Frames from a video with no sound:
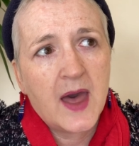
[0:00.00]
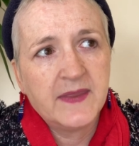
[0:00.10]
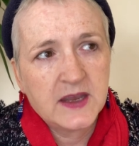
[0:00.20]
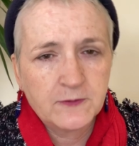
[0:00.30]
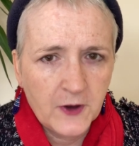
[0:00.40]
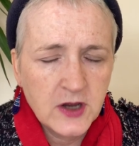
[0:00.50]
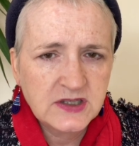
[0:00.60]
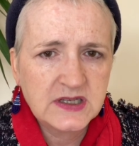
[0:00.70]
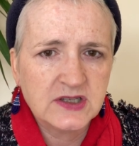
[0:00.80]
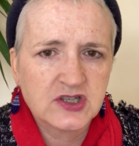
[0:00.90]
And the
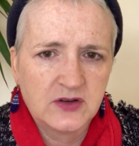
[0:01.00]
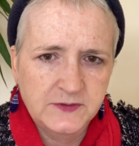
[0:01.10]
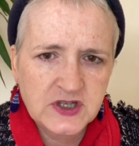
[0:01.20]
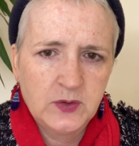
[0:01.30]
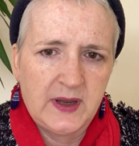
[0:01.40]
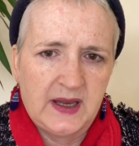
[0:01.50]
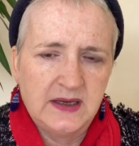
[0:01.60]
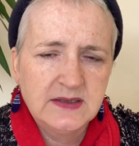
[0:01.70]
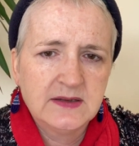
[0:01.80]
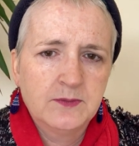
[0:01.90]
advantage of doing
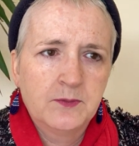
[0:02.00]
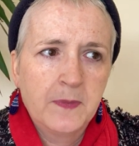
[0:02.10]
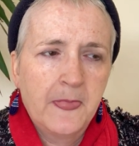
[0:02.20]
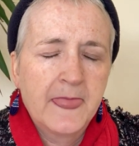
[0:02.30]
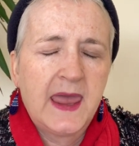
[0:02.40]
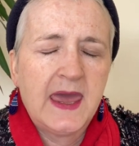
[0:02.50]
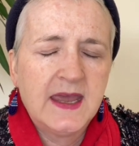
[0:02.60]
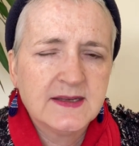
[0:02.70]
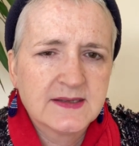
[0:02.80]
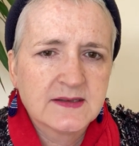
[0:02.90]
it
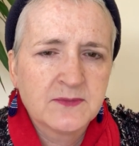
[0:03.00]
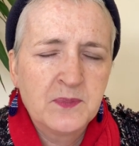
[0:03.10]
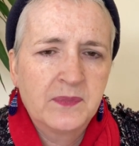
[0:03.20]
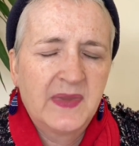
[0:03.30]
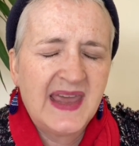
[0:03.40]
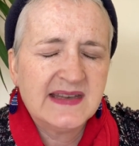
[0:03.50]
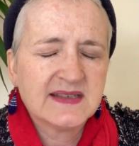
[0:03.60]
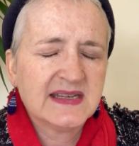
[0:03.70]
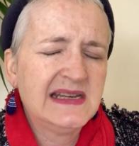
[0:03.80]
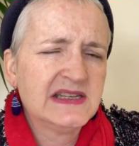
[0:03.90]
is it
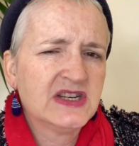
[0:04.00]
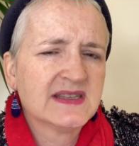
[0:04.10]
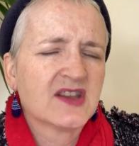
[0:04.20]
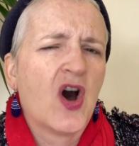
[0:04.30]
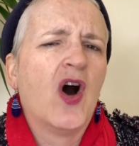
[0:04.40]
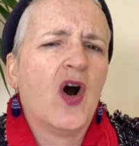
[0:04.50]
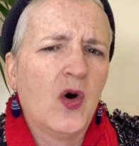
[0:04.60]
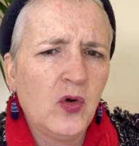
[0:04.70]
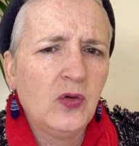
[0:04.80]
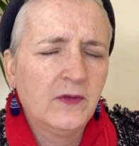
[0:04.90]
teaches the
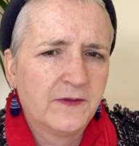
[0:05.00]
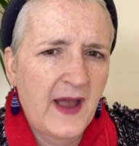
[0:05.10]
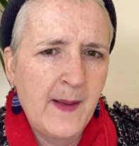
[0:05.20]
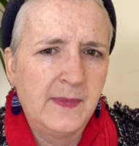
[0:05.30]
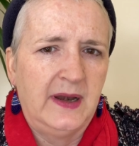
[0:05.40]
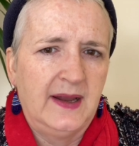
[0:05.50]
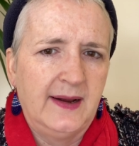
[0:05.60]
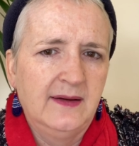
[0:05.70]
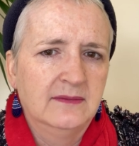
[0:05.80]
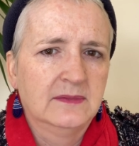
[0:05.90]
whole family
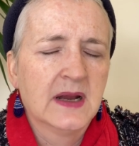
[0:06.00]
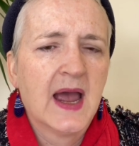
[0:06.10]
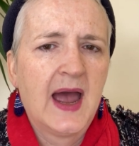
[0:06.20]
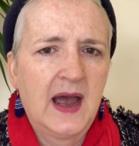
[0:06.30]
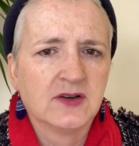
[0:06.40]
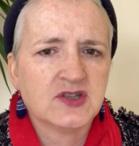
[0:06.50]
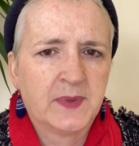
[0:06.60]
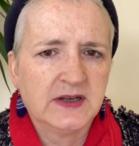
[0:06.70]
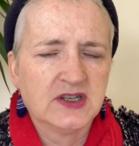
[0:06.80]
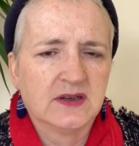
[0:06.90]
how to
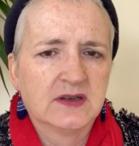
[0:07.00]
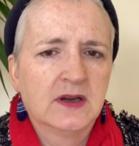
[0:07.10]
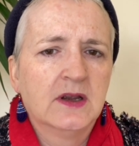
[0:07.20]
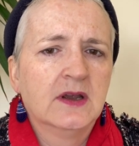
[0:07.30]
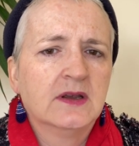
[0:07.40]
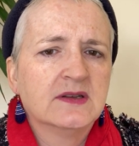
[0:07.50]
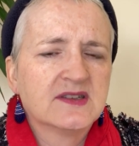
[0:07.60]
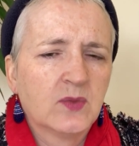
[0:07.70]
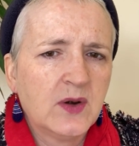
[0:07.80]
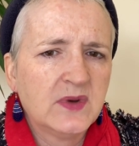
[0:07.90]
budget. So
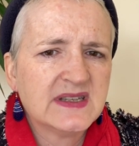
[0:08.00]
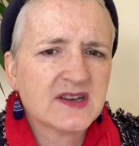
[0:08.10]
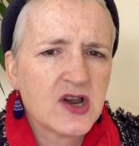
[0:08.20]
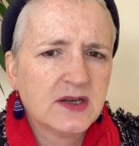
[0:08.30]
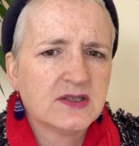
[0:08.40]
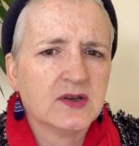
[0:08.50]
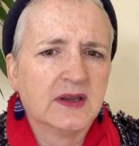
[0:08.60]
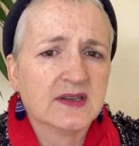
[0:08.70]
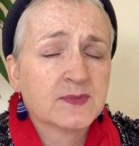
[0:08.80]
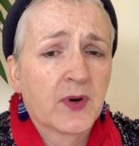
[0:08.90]
when we started doing
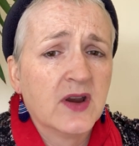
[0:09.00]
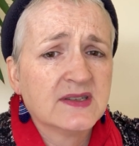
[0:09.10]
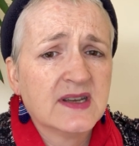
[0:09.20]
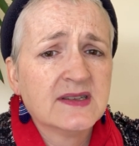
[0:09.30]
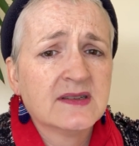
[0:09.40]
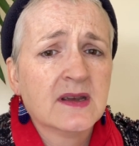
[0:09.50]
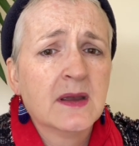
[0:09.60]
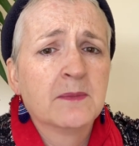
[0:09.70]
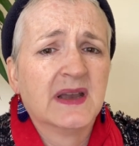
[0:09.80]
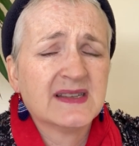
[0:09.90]
this process,
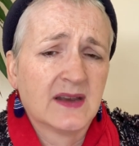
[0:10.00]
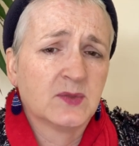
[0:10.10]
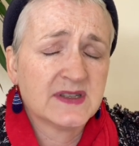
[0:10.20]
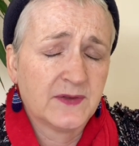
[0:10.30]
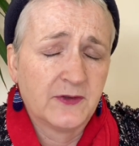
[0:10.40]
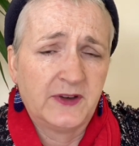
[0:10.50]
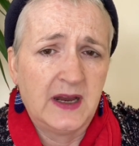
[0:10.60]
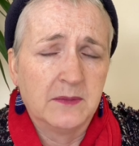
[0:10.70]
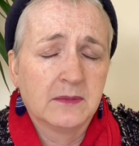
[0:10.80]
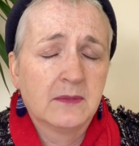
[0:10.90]
my son was 15